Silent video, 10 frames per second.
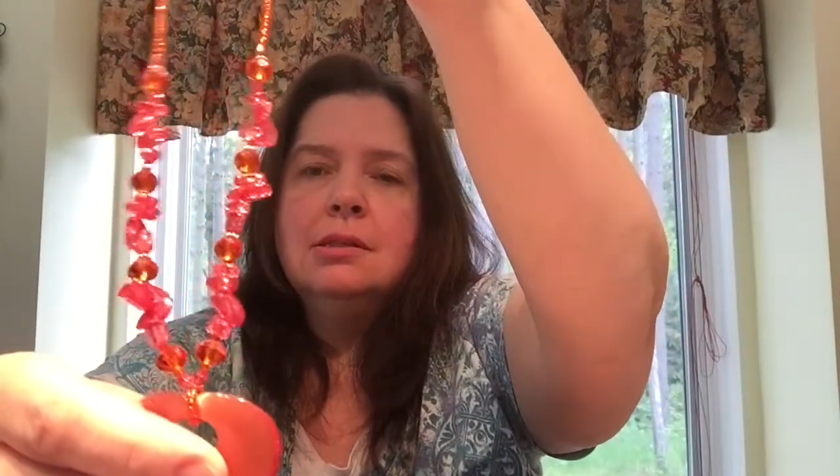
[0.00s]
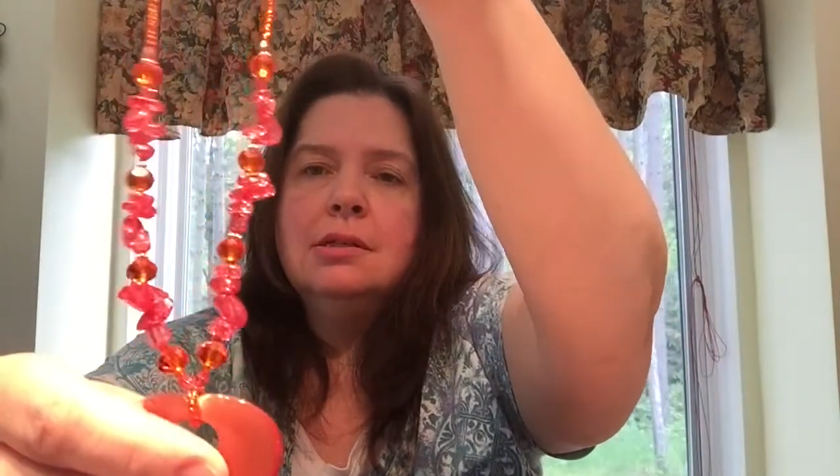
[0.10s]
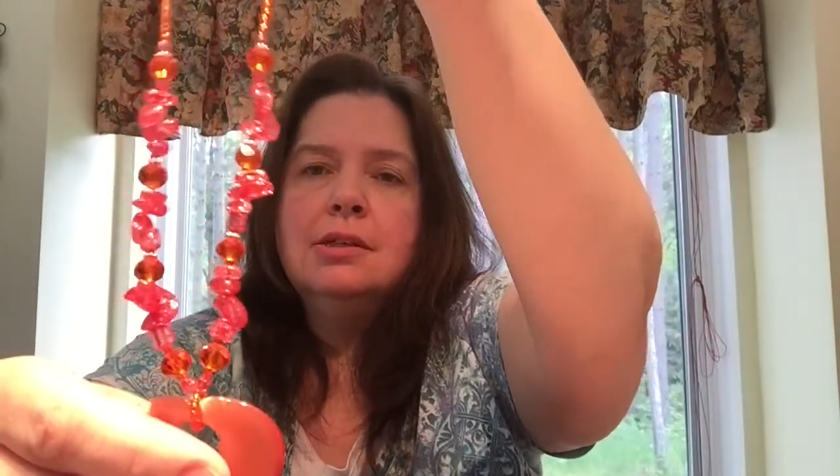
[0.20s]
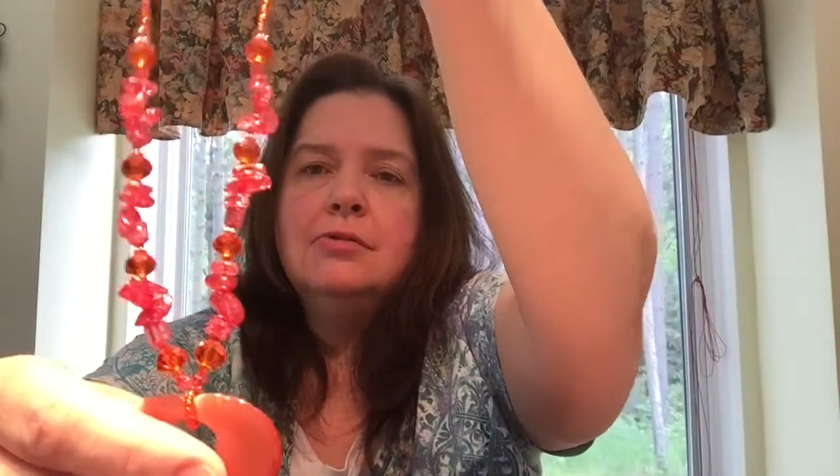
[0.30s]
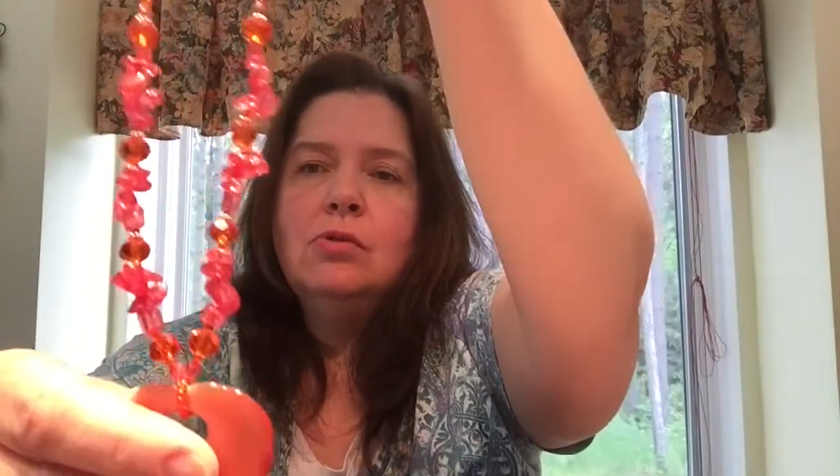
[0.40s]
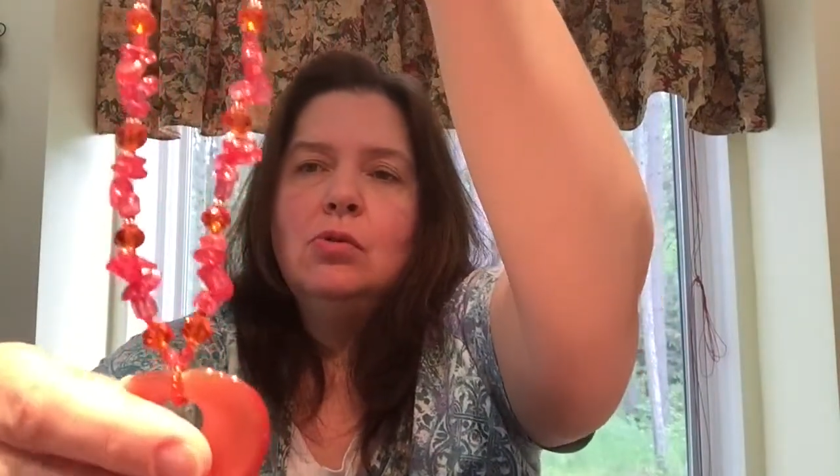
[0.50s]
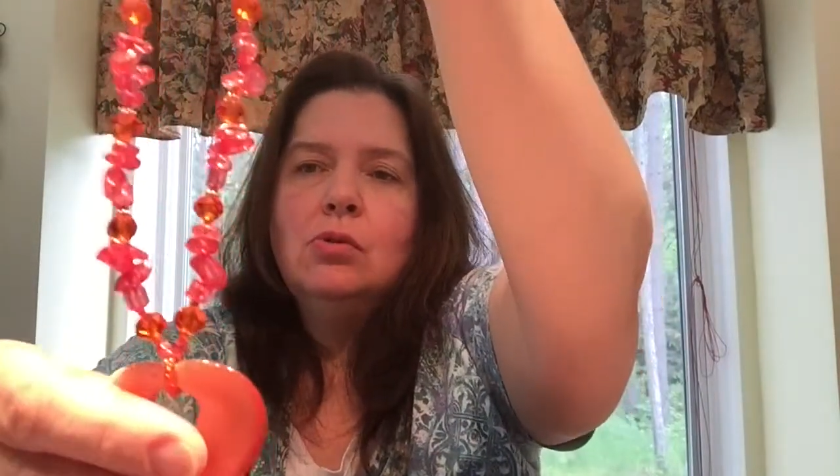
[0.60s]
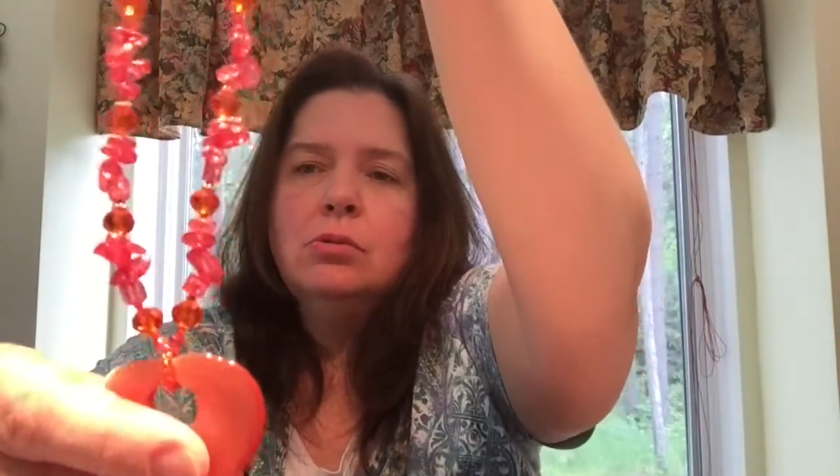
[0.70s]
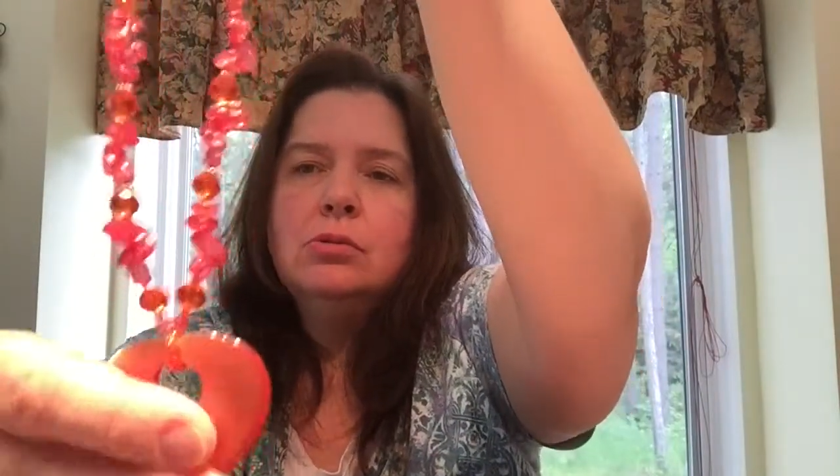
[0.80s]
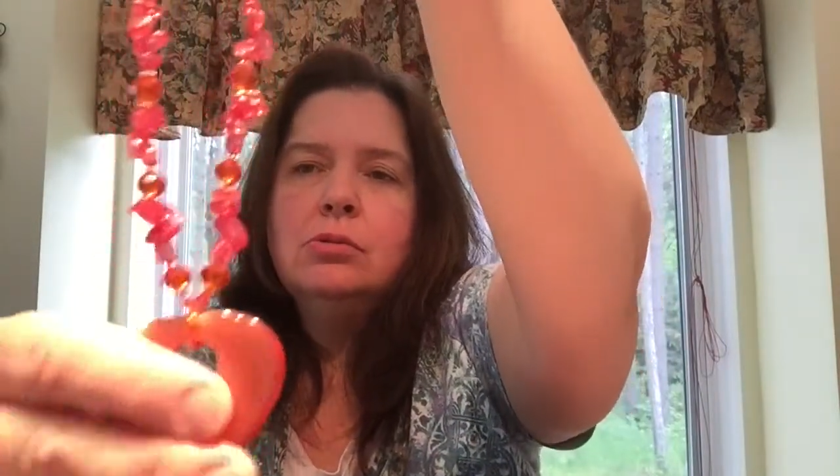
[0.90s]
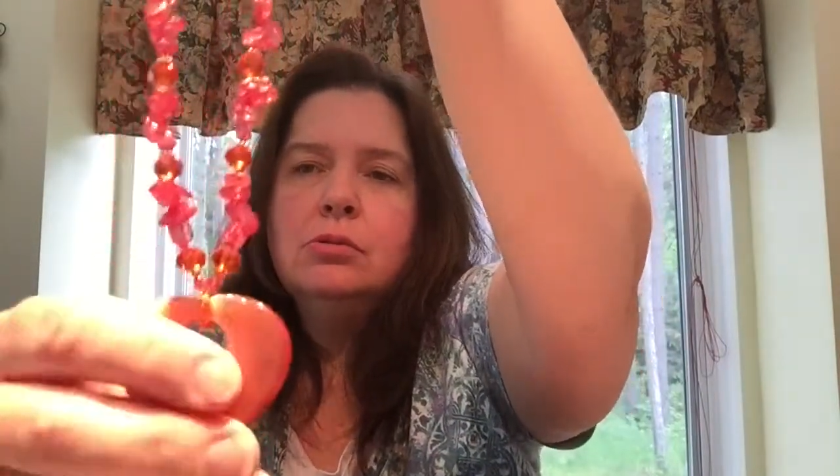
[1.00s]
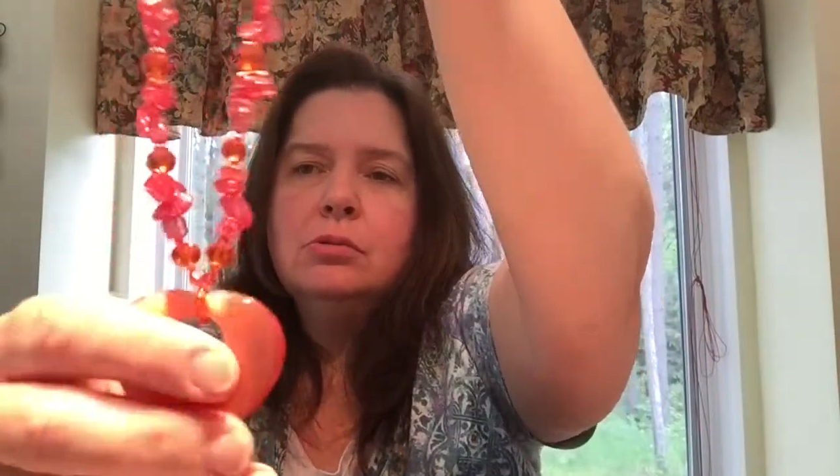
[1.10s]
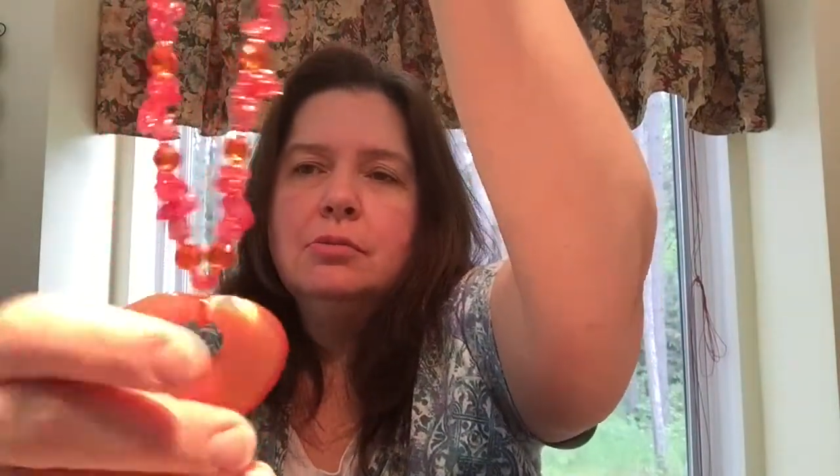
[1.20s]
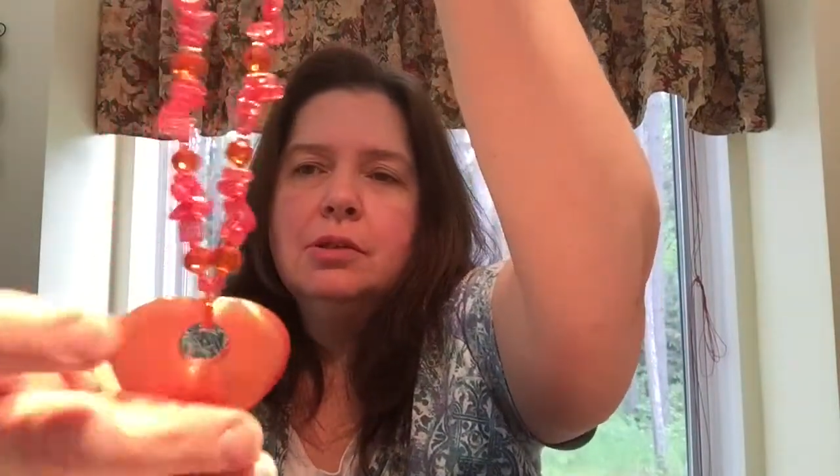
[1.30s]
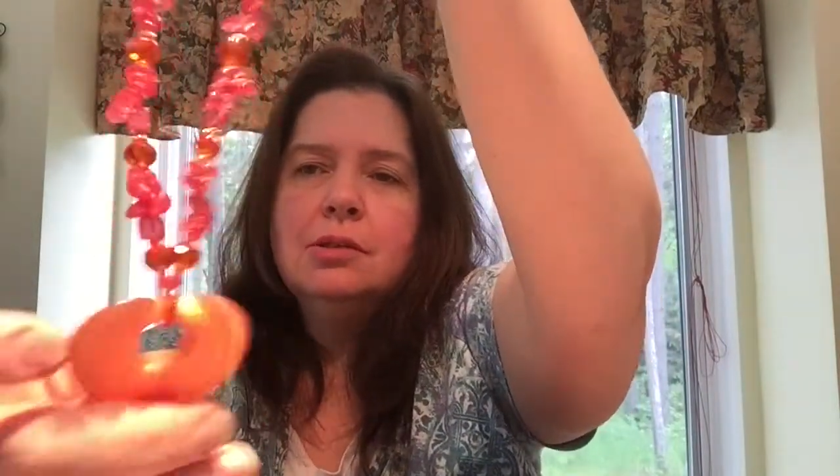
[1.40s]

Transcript: kind of coral,